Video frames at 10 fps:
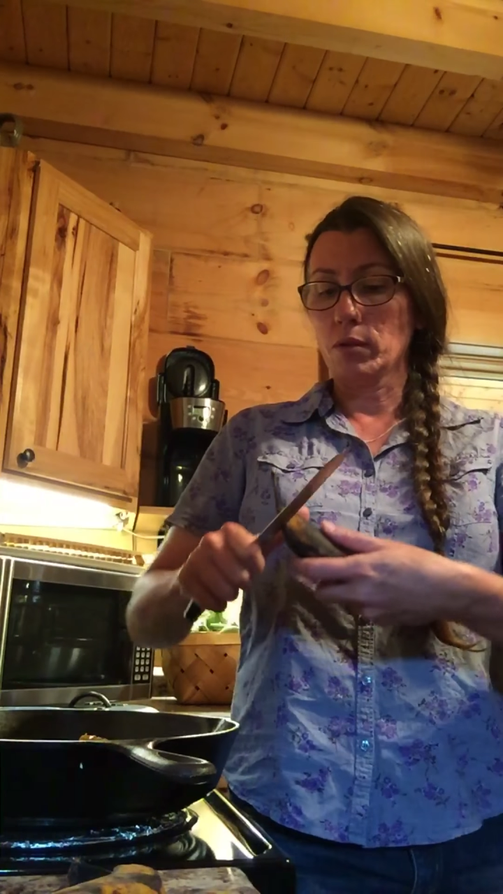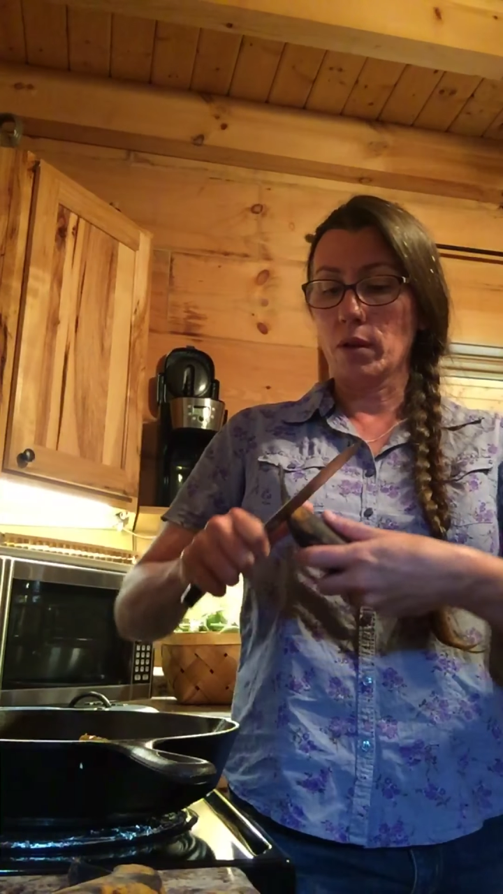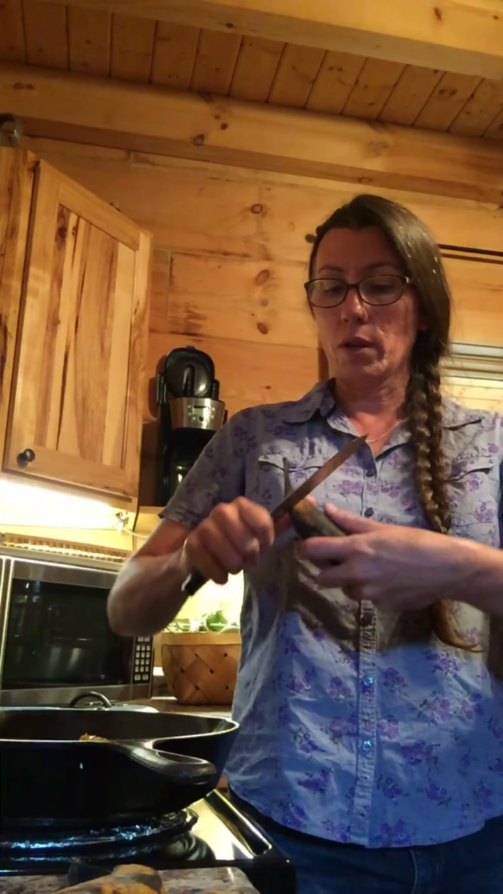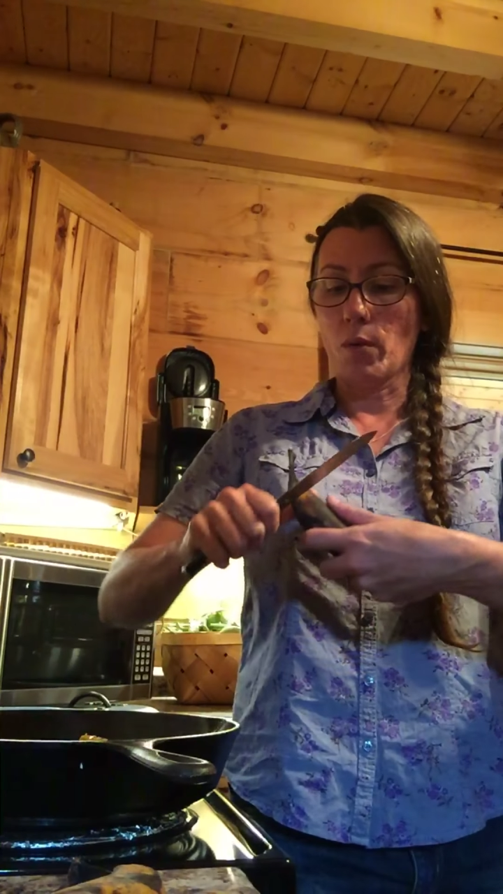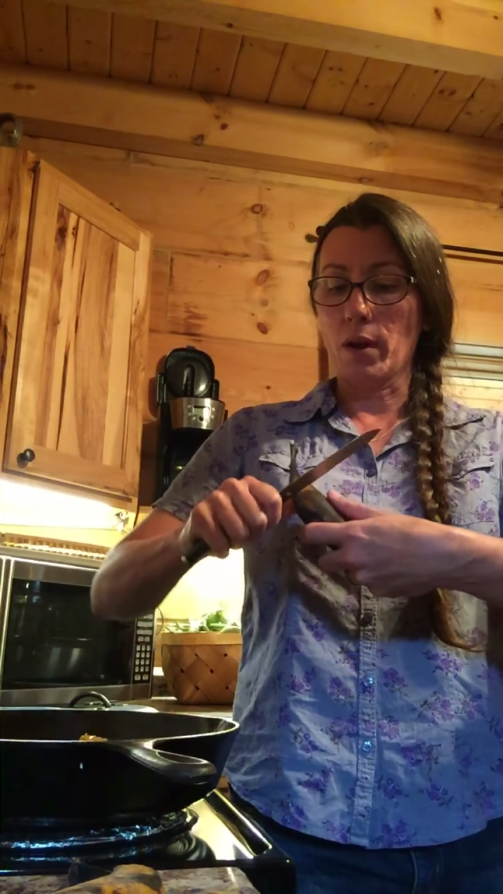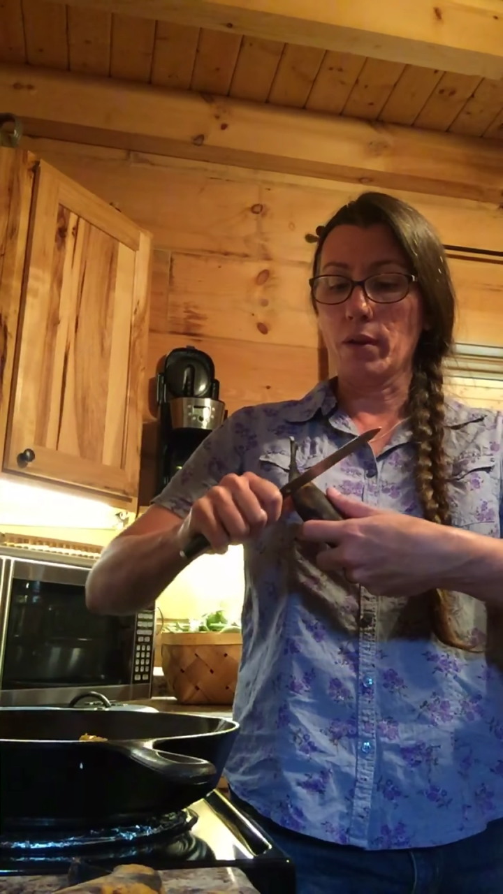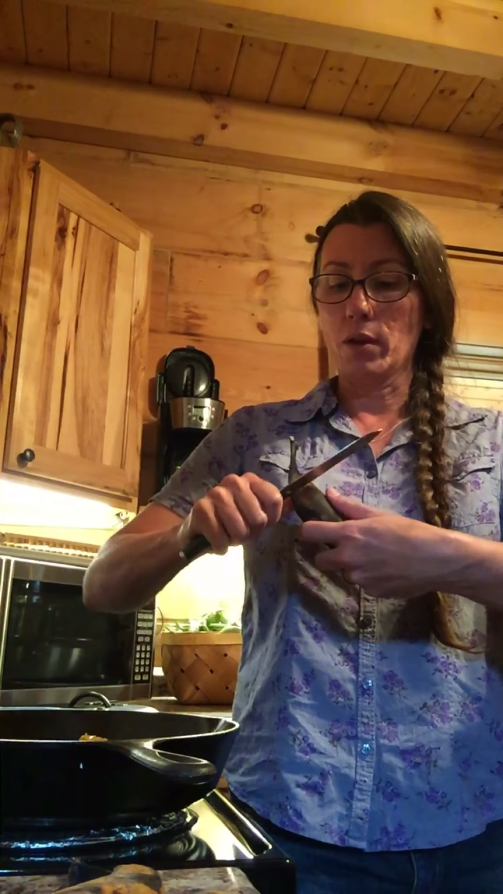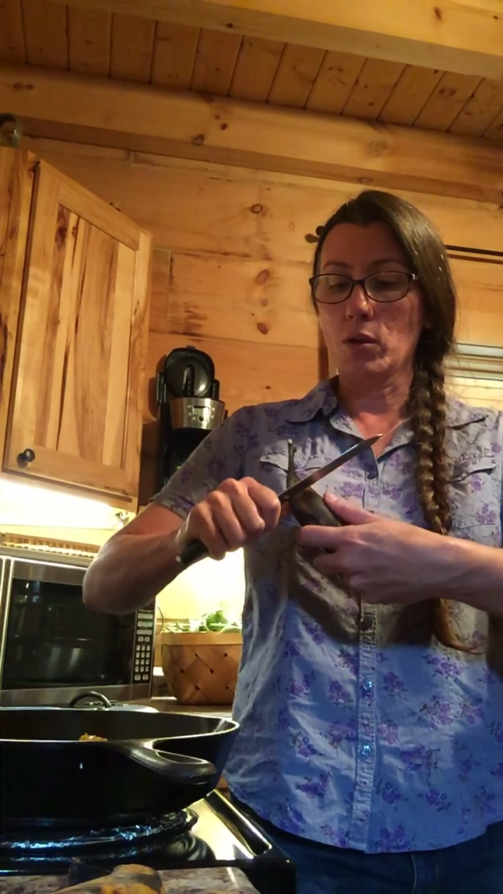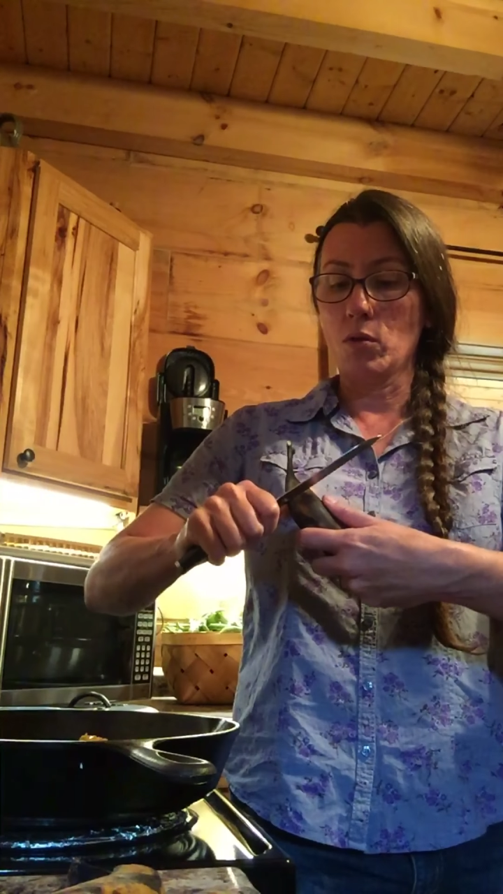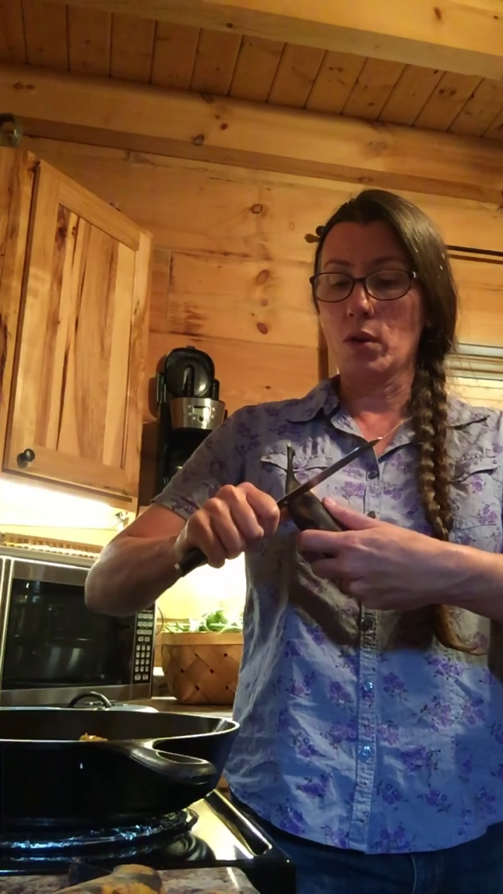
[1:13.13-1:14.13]
So anyway,
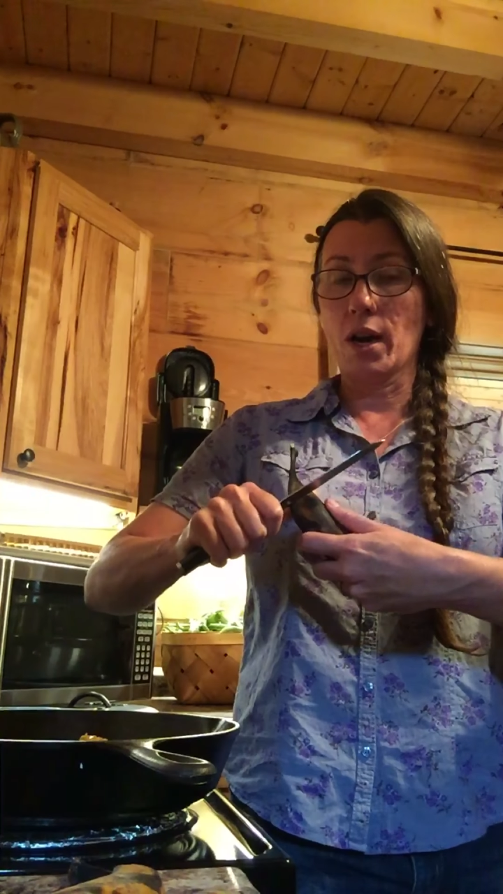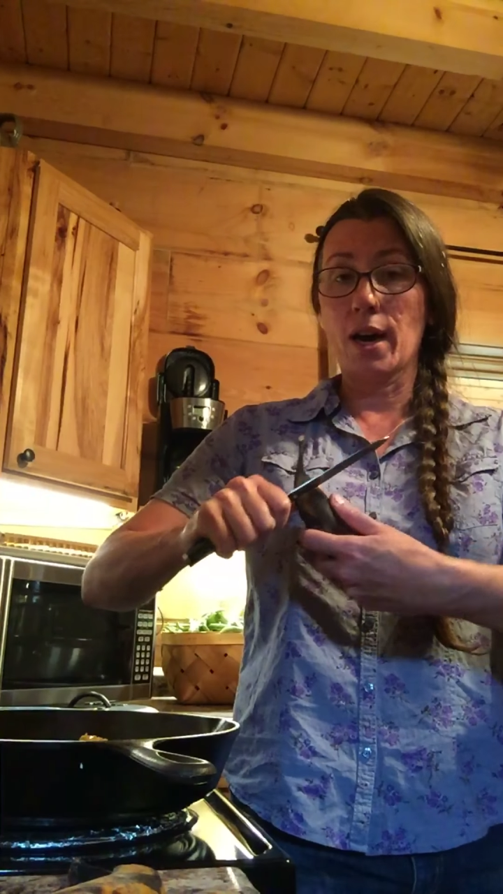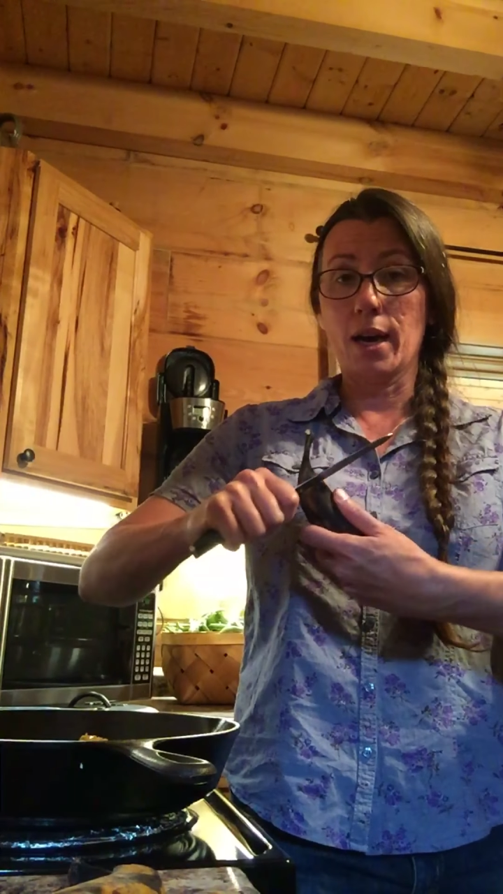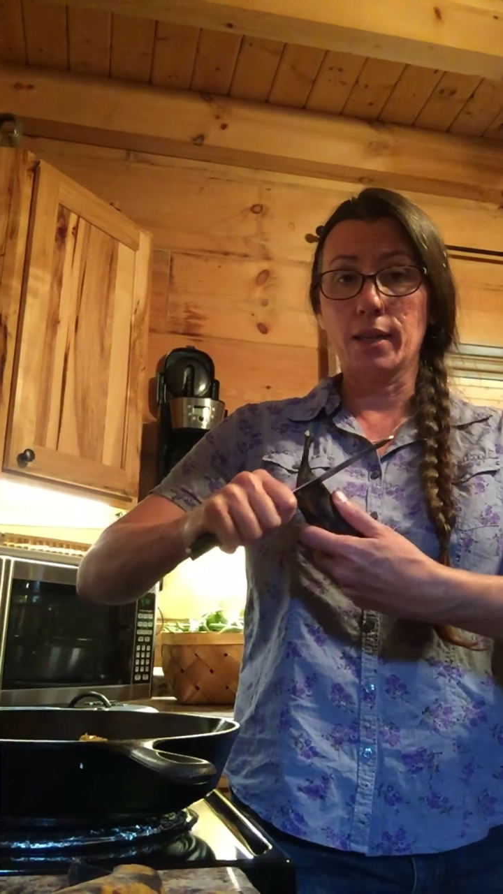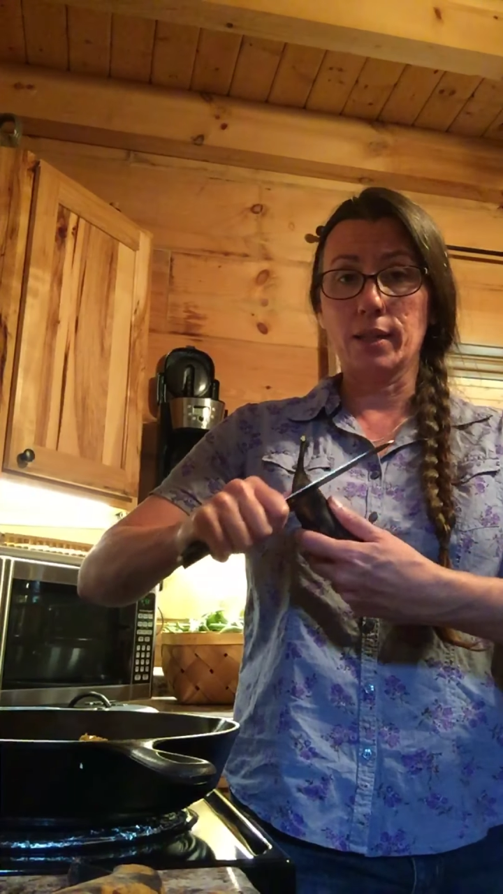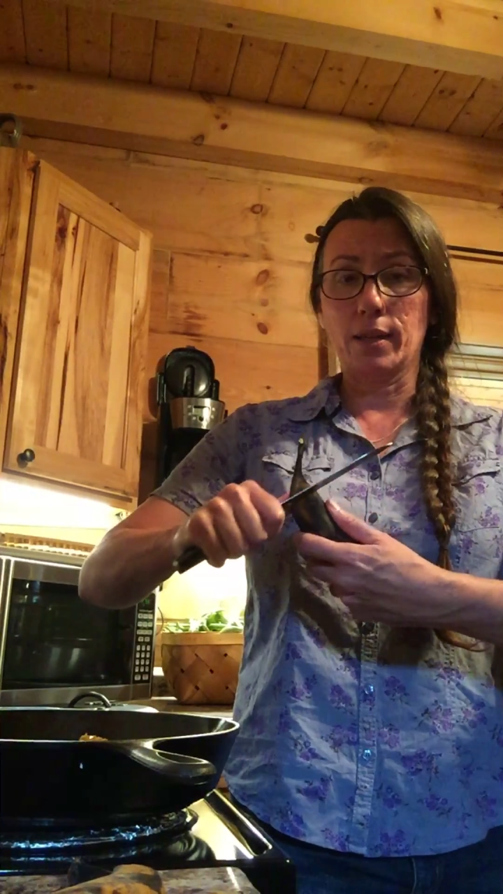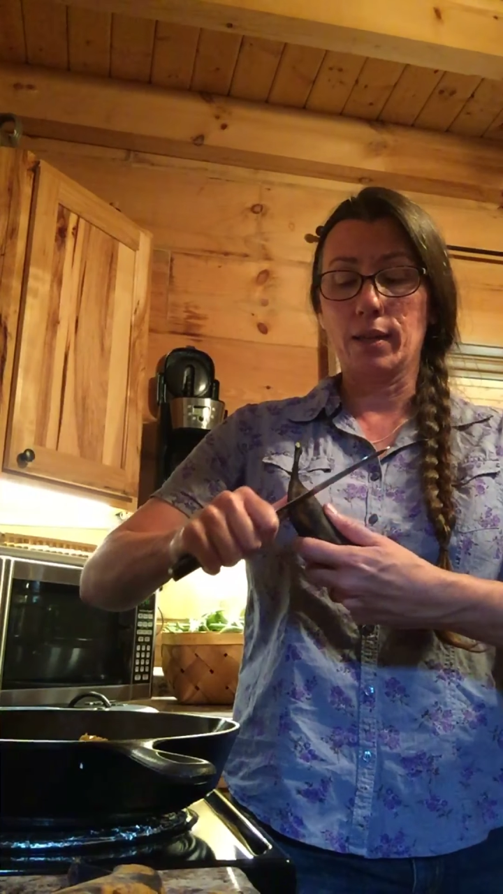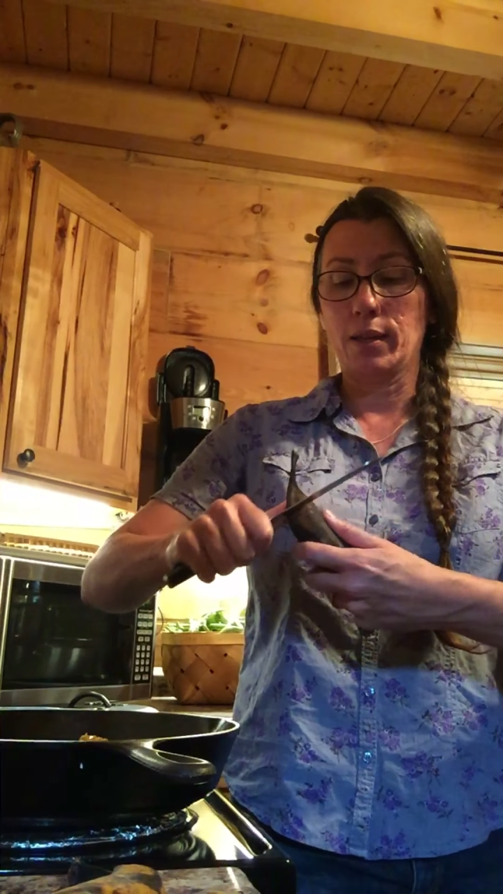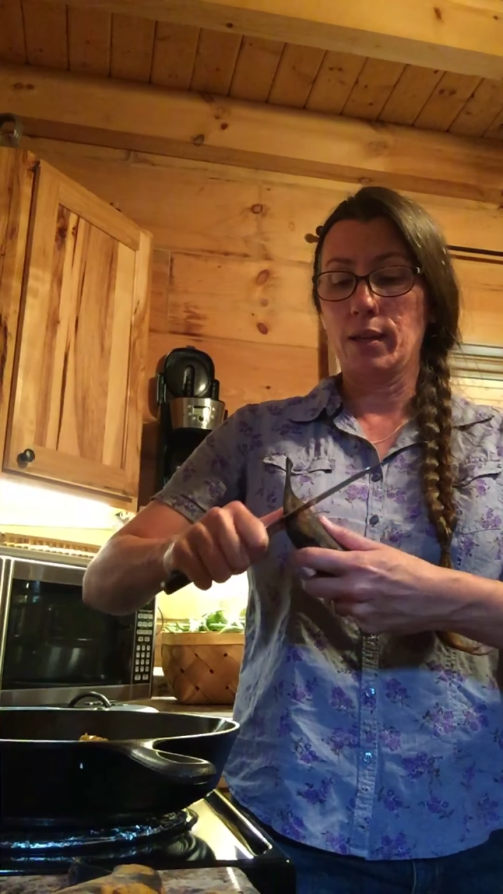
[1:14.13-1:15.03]
you cut